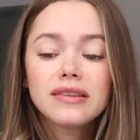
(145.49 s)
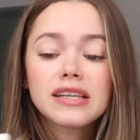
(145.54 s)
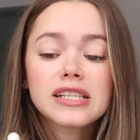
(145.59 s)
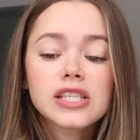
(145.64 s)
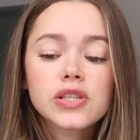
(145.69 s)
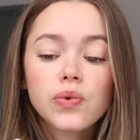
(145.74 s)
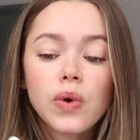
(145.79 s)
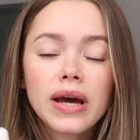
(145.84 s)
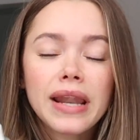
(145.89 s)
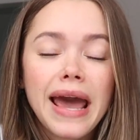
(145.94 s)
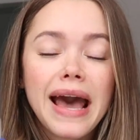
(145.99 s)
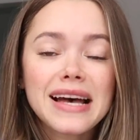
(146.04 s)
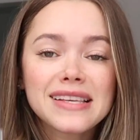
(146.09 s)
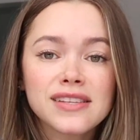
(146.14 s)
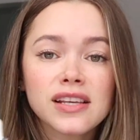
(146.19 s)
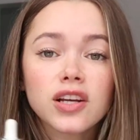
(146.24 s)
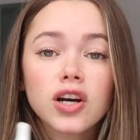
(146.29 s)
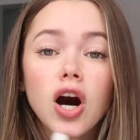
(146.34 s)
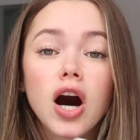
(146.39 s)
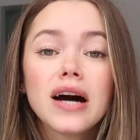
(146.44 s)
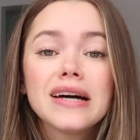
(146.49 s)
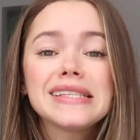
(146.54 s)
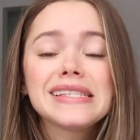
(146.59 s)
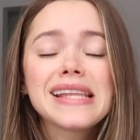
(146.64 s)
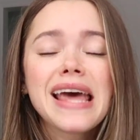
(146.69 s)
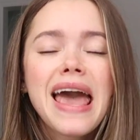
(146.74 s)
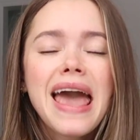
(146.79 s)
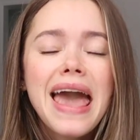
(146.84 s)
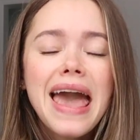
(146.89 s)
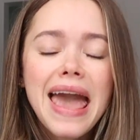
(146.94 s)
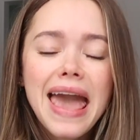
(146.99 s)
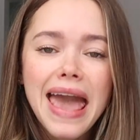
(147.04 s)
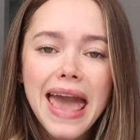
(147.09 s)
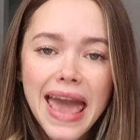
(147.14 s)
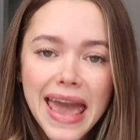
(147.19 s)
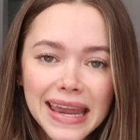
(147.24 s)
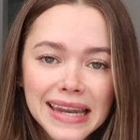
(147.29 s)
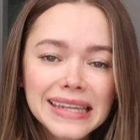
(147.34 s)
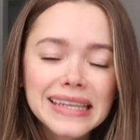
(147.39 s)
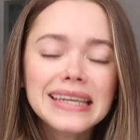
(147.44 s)
This one hasn't caused
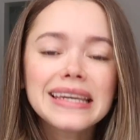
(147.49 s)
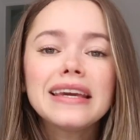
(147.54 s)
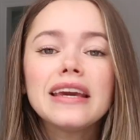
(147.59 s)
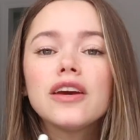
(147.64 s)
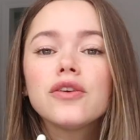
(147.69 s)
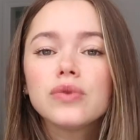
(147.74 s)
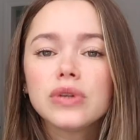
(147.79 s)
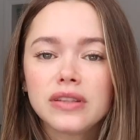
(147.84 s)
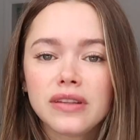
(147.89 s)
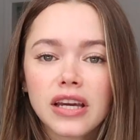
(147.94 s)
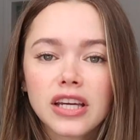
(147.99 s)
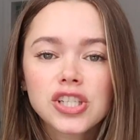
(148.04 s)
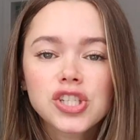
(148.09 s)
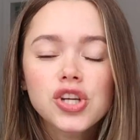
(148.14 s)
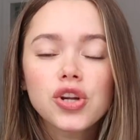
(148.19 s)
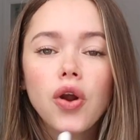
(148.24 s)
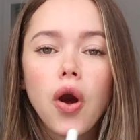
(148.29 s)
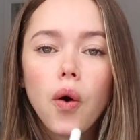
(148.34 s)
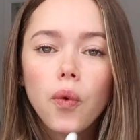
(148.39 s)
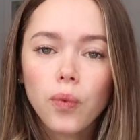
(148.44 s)
any irritation